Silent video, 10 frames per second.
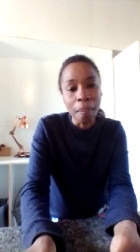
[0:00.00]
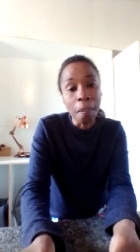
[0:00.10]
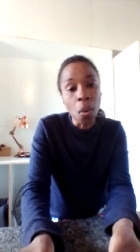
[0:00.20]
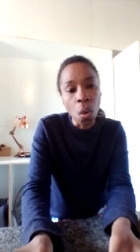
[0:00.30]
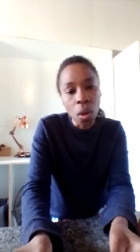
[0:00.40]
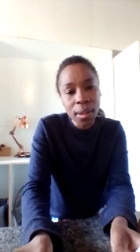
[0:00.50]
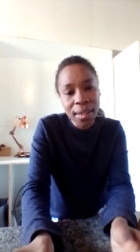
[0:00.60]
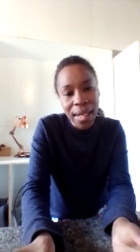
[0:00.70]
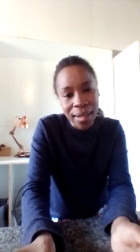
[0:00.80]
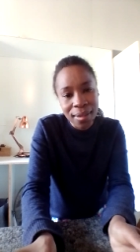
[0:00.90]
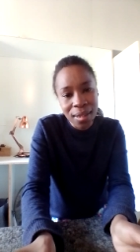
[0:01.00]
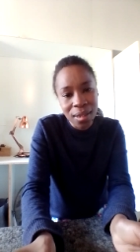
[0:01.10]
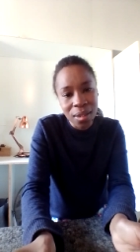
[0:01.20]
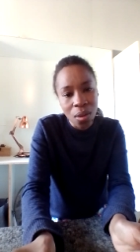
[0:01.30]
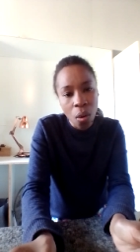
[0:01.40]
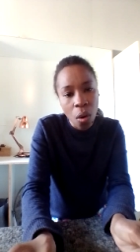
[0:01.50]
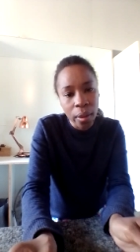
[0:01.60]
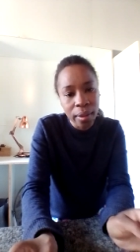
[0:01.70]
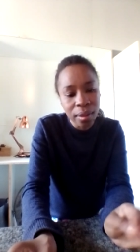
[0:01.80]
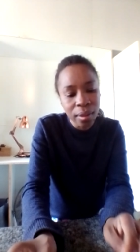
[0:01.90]
more taxes
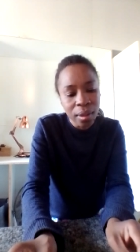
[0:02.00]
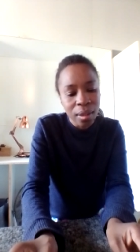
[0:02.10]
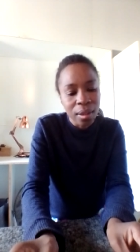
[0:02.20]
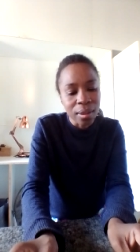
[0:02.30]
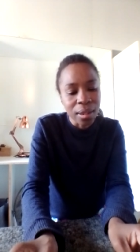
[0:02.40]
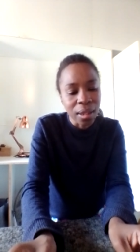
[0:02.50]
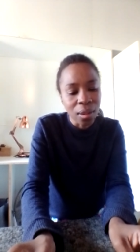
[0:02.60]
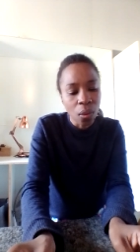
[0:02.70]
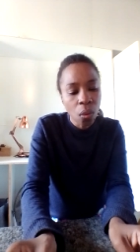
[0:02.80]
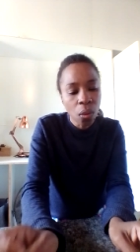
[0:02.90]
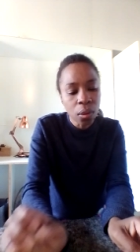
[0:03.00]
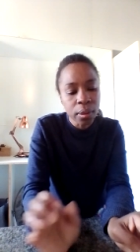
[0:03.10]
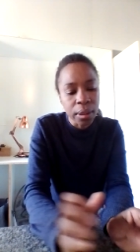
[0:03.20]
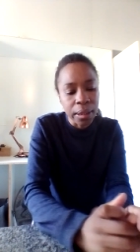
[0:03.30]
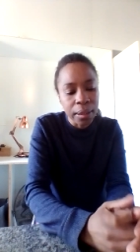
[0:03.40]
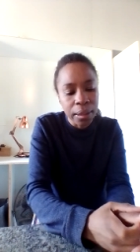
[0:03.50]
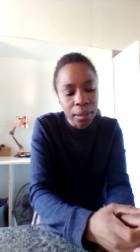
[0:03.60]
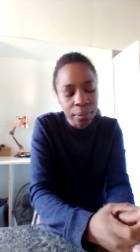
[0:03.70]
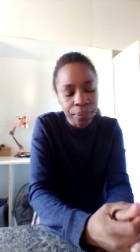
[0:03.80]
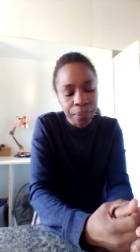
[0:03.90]
on the
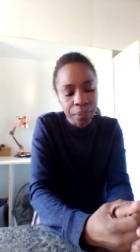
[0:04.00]
already